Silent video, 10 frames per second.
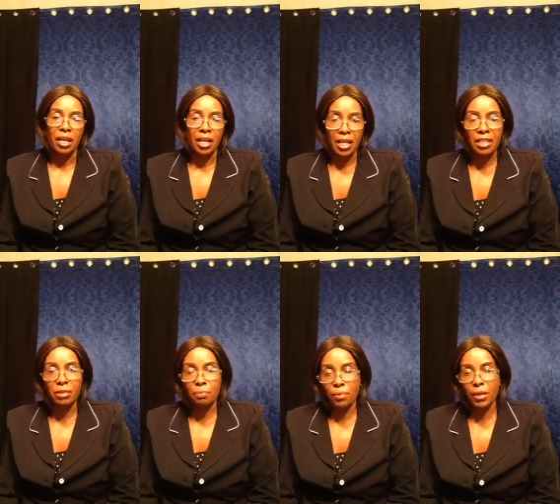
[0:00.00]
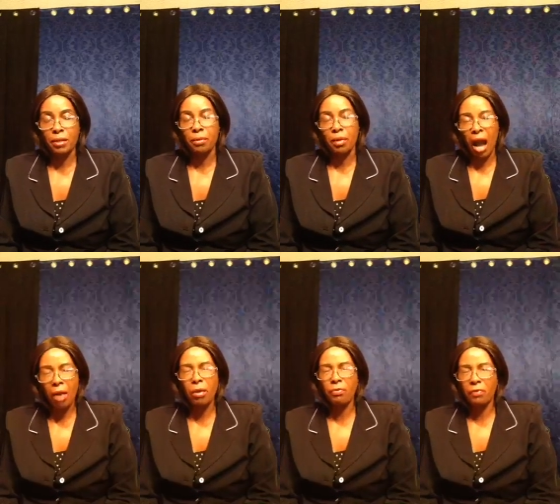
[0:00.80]
Let's pray.
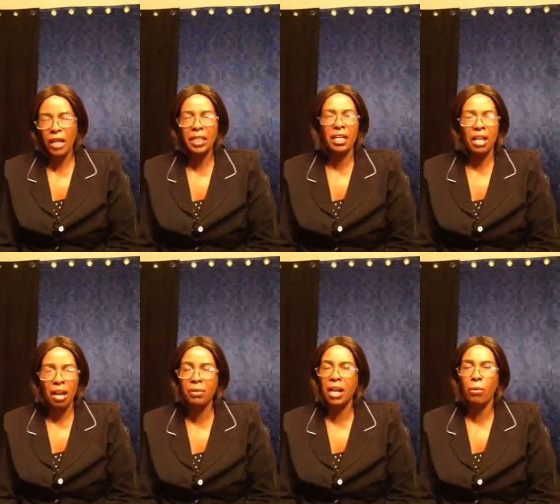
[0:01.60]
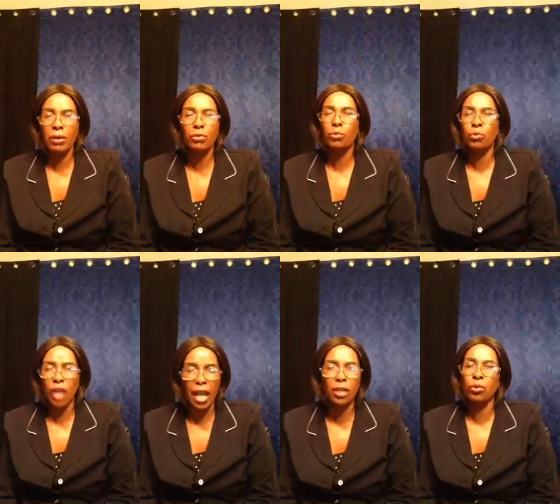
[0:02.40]
Our Father in heaven, I want to
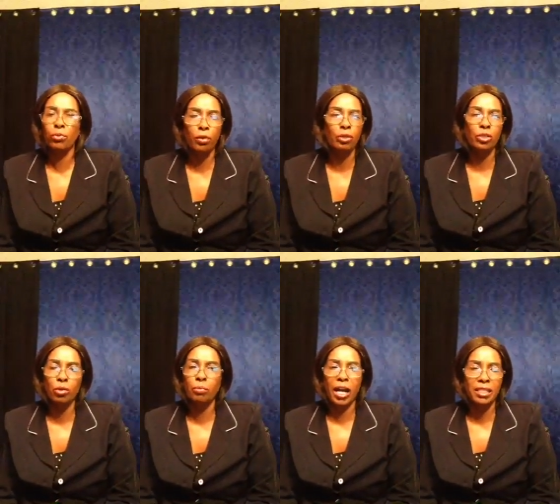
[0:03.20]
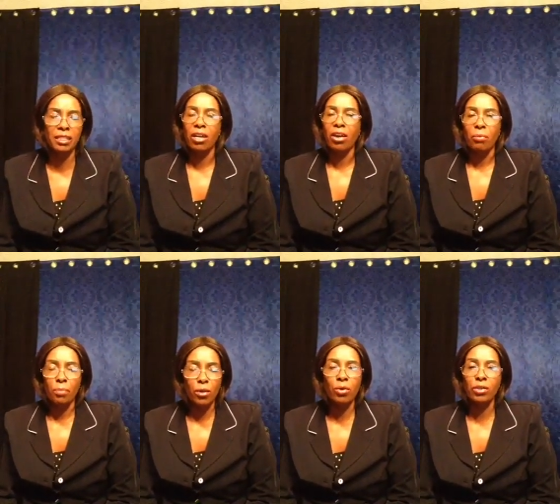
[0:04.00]
thank you for so much,
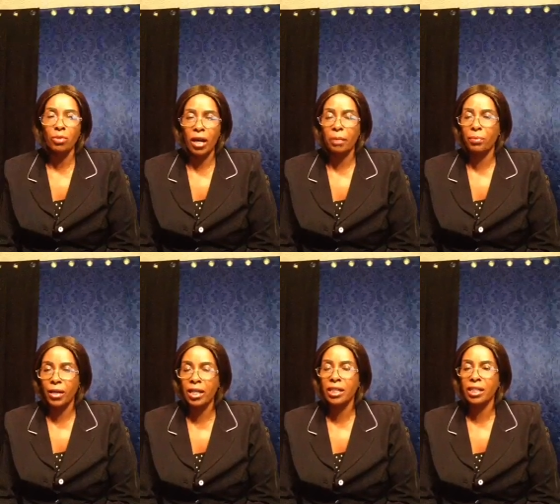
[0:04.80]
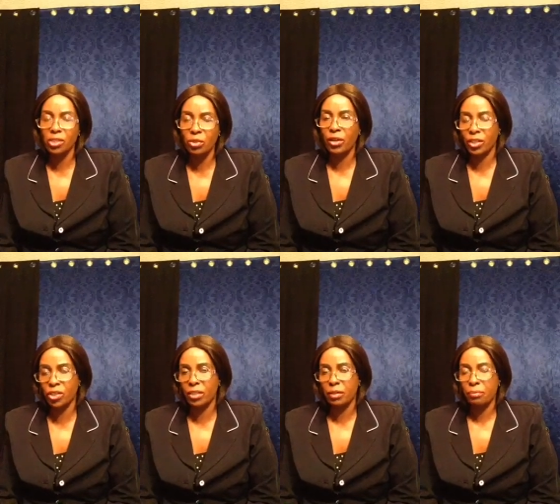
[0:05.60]
because you are bringing
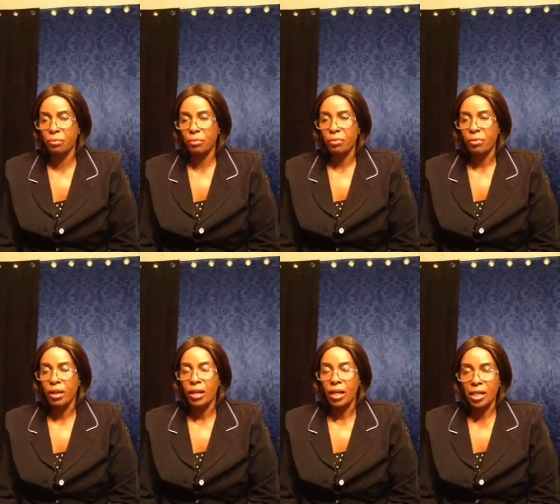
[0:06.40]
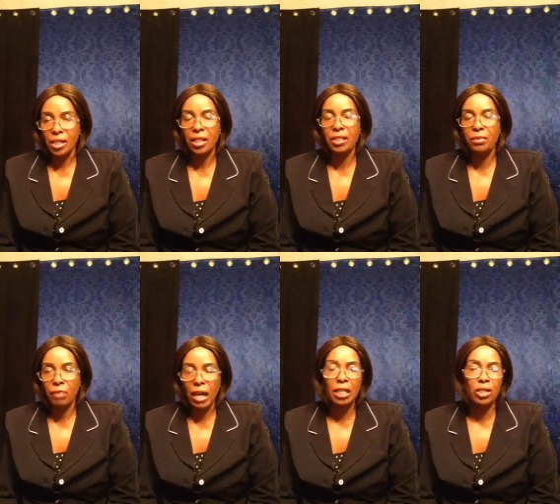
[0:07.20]
restoration.
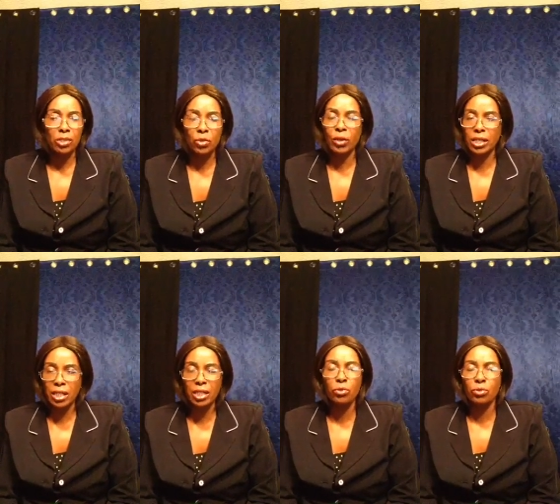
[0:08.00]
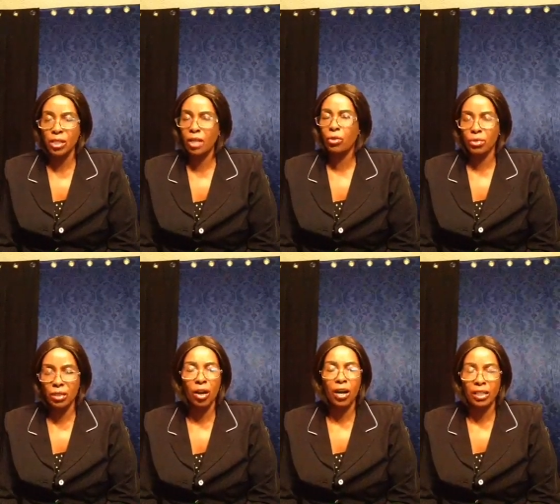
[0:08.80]
Divine restoration to
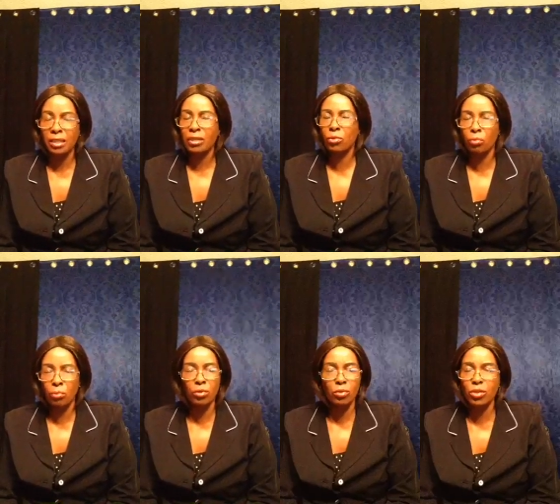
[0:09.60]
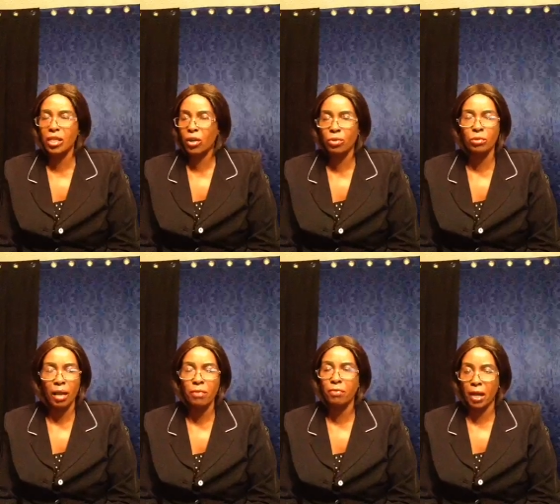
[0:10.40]
singles, God, to, to singles,
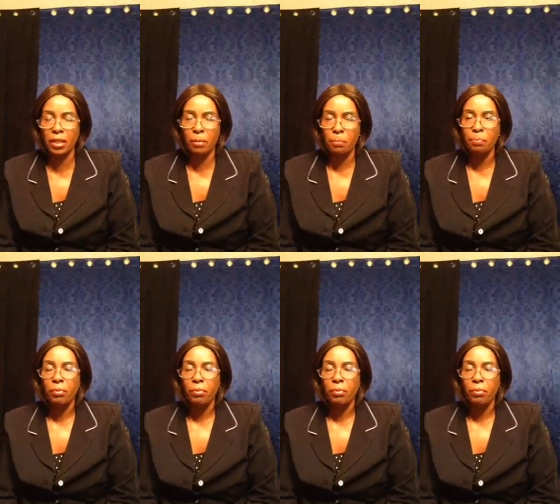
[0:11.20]
my Father.